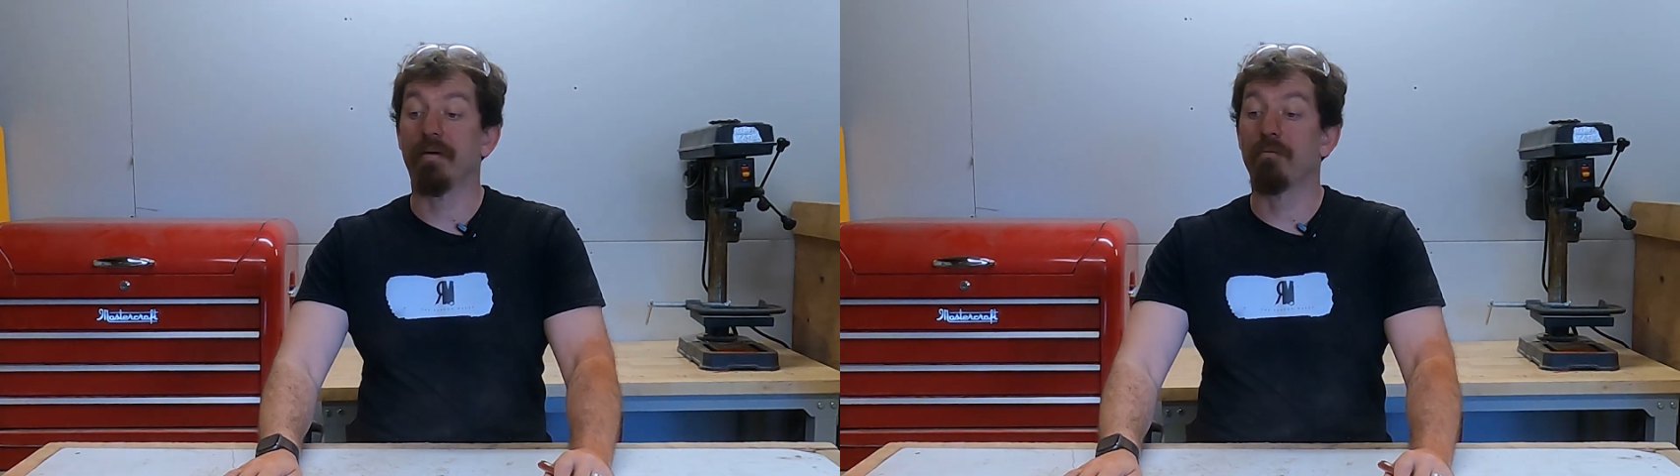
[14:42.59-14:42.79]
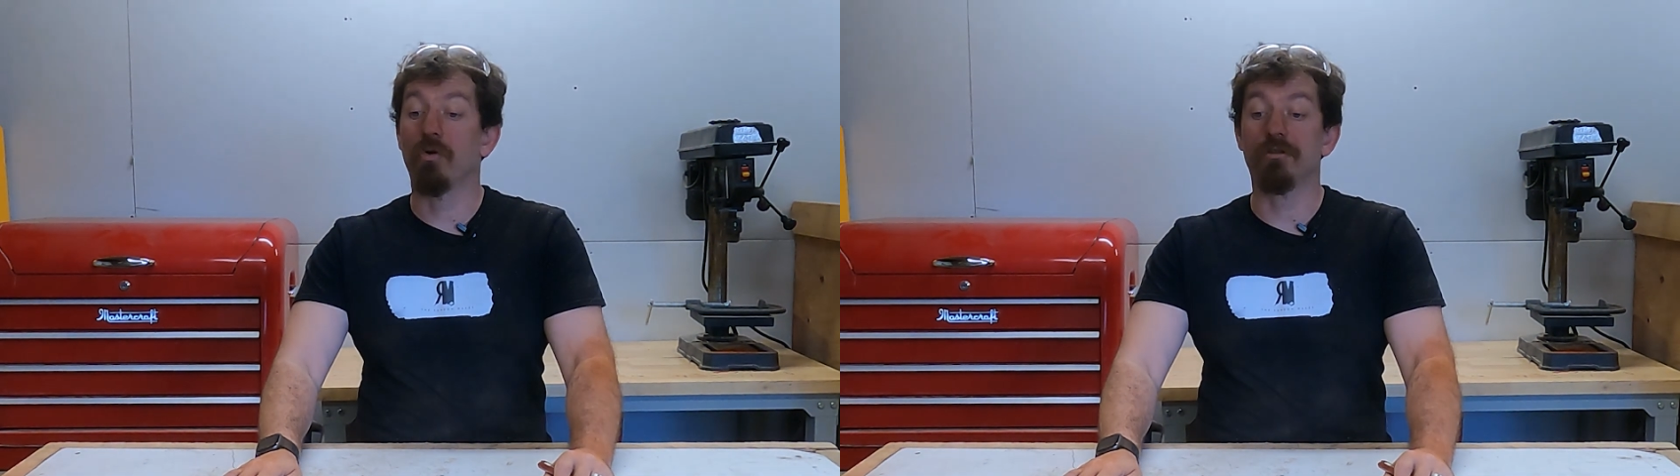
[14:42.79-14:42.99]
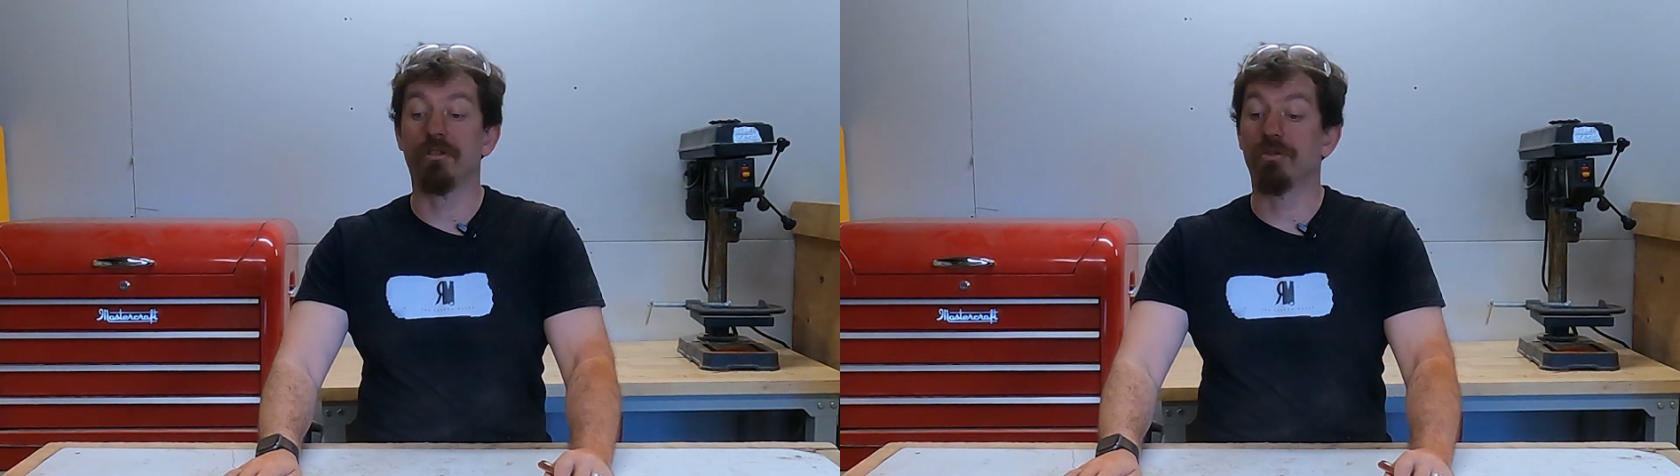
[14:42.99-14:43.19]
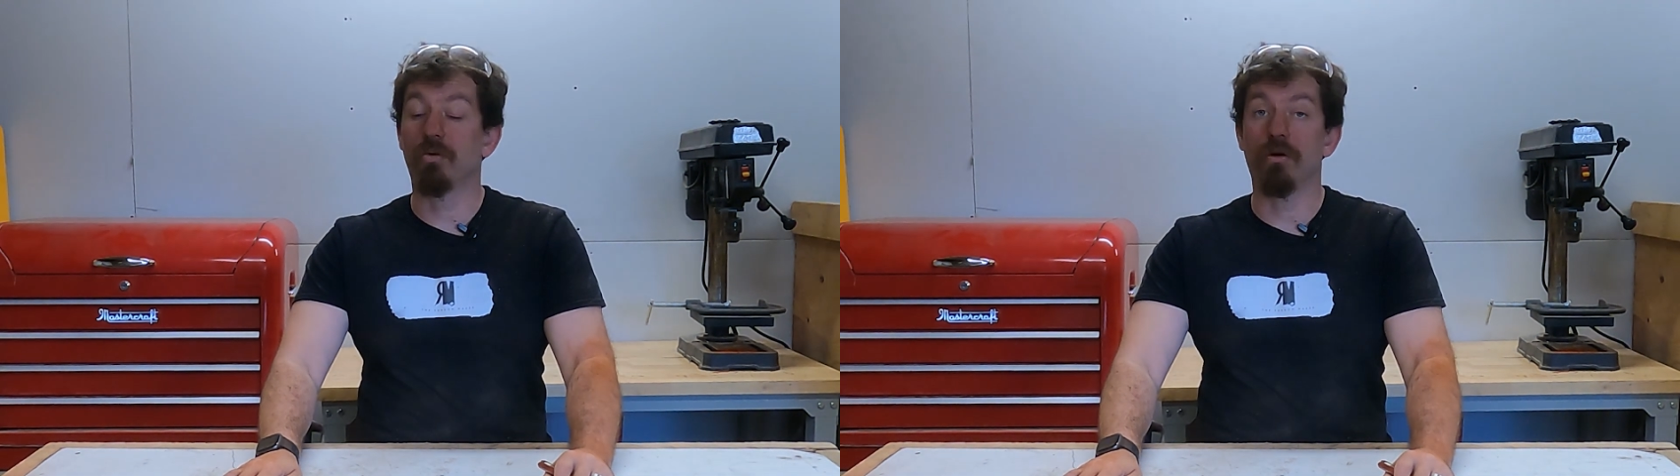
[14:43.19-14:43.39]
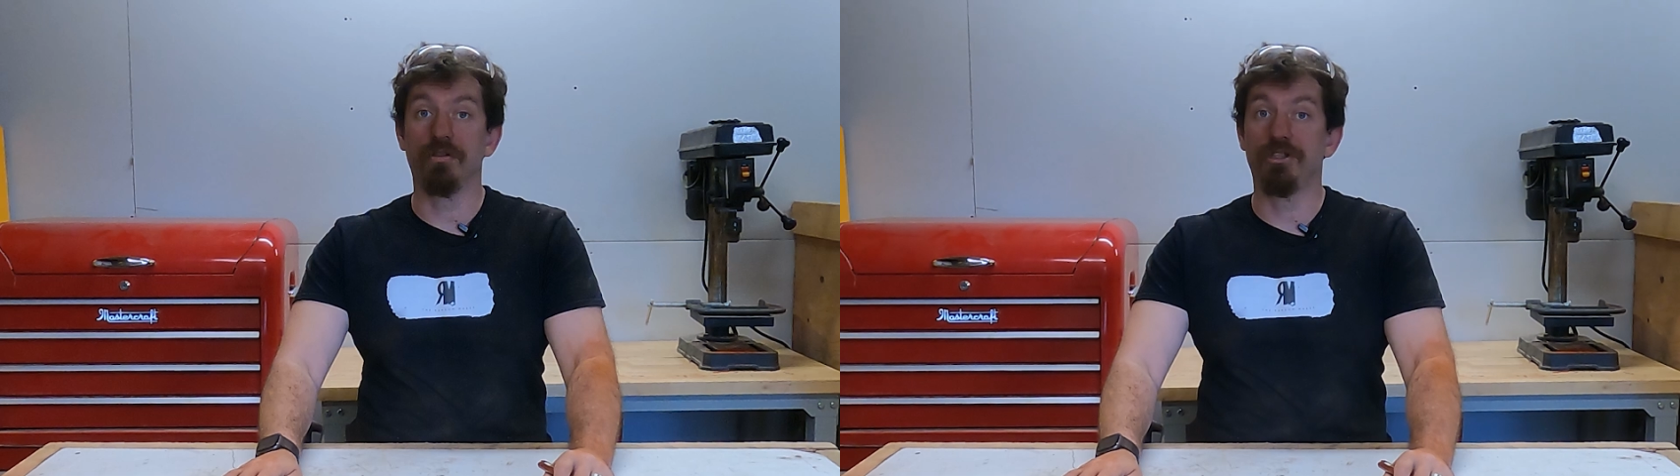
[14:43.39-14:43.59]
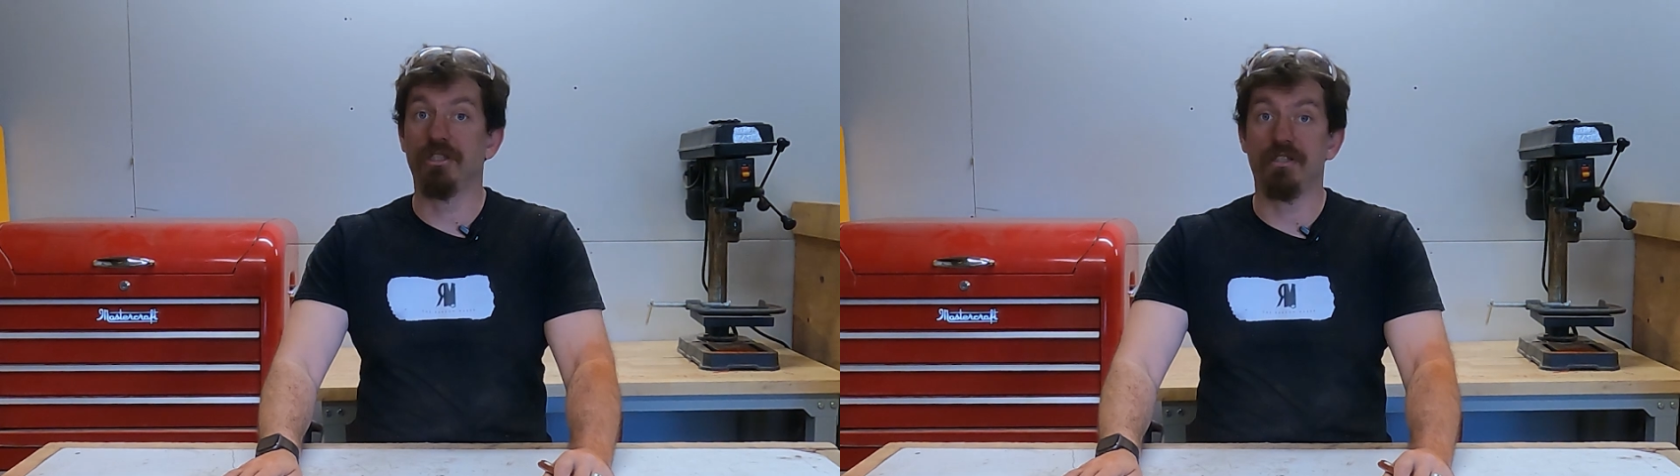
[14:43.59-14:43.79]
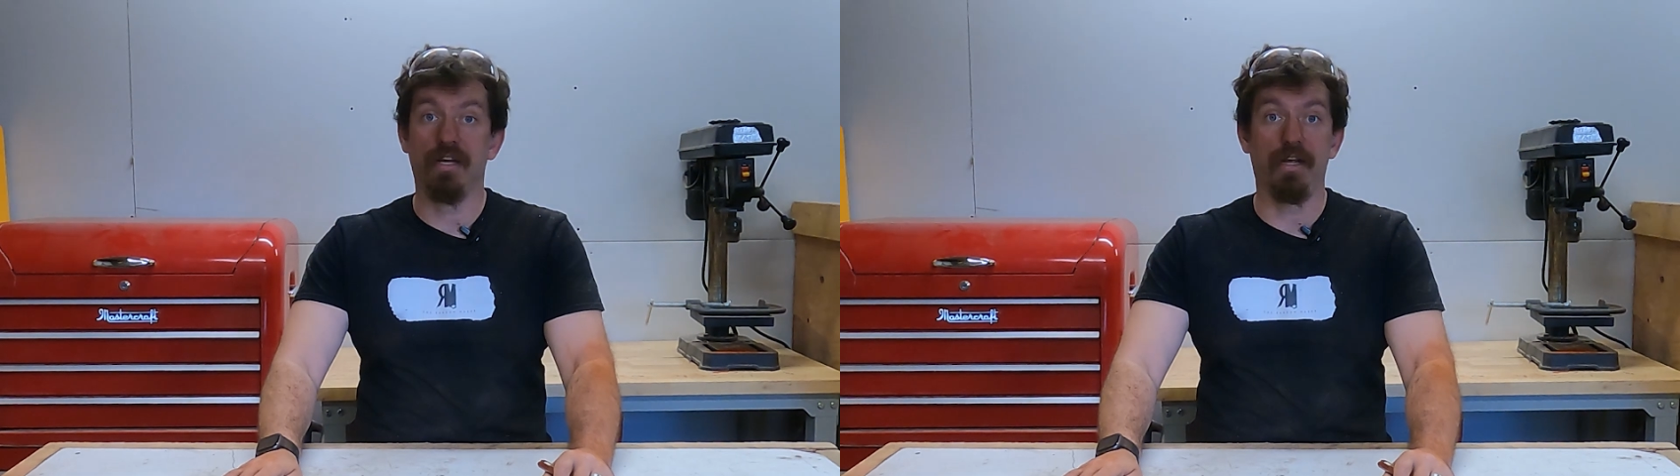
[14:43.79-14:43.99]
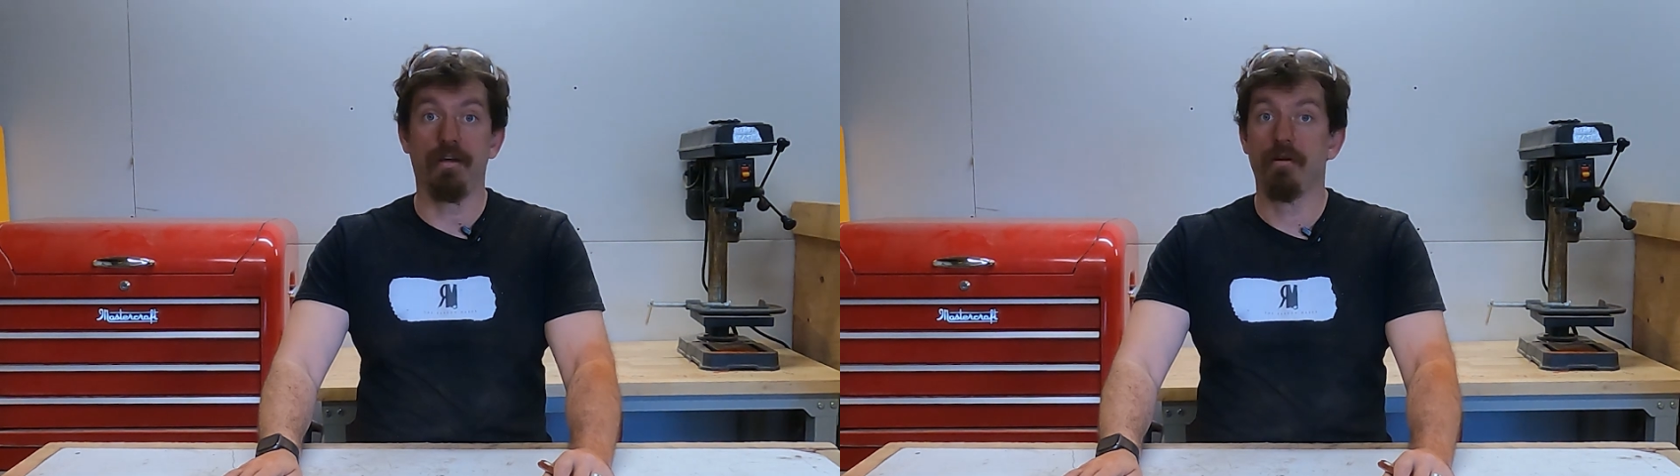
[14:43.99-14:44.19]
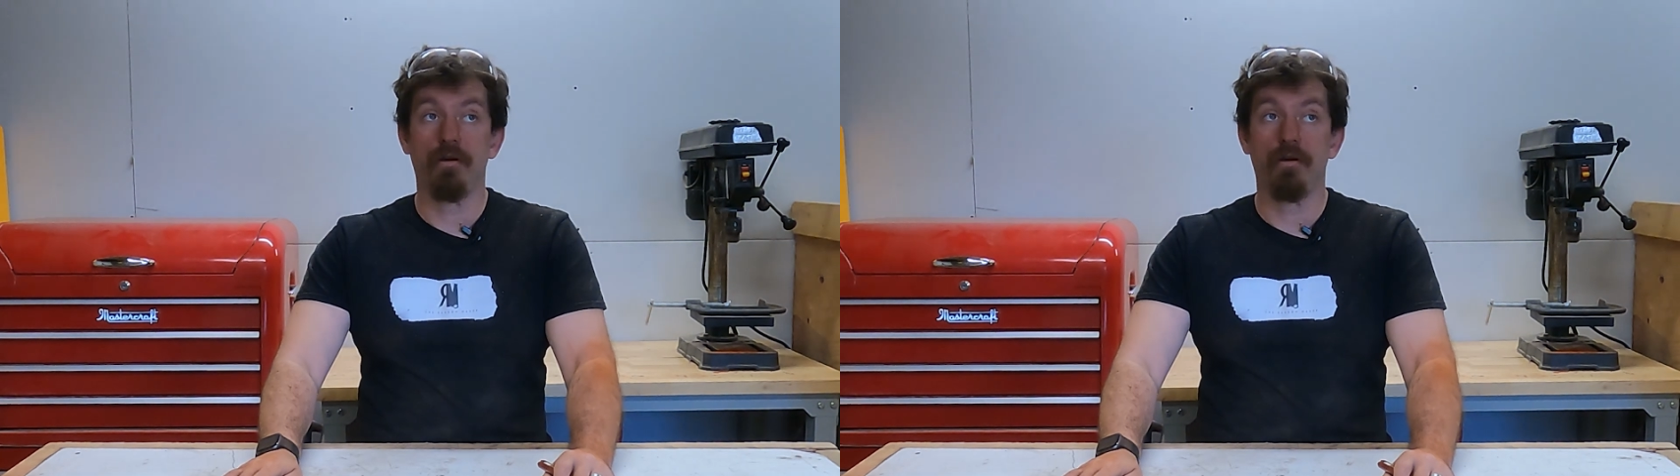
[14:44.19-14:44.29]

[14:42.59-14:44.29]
Like Mordred Sword was just one